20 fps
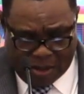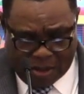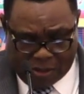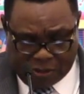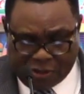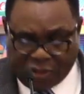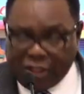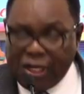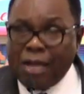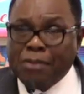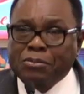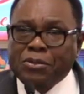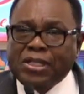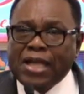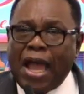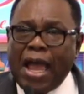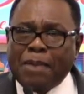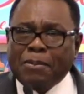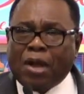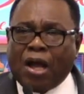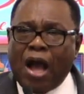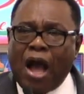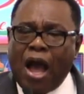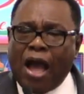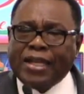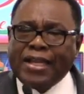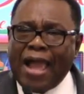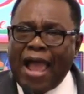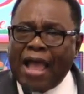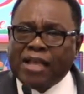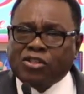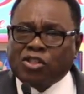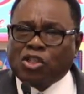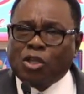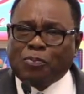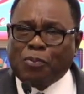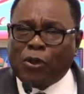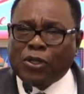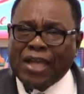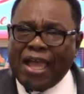Sometimes God has to
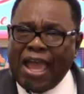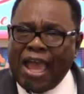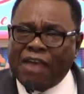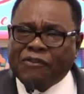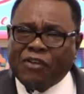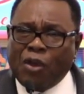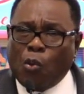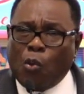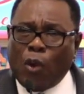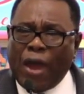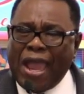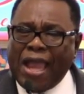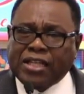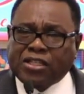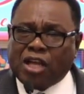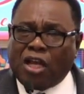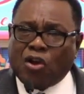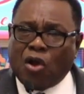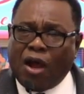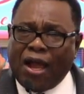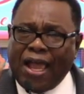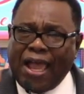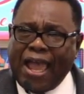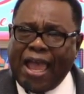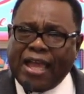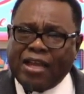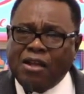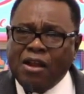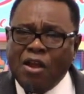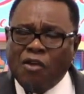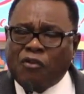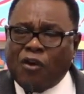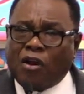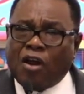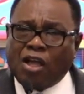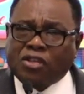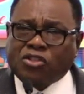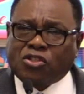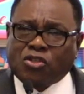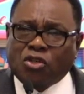put heavy weight on our head for
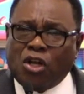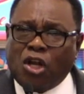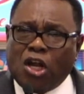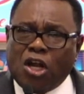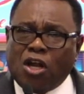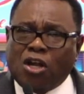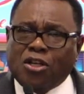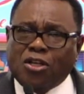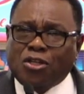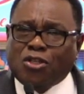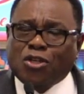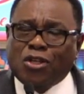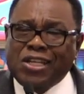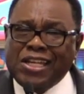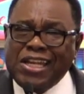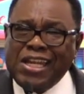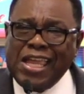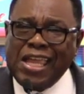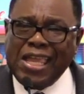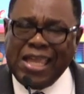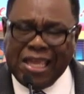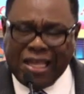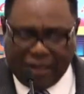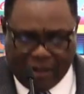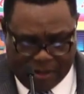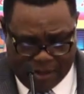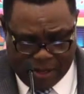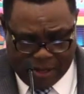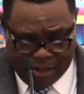us to learn to kneel.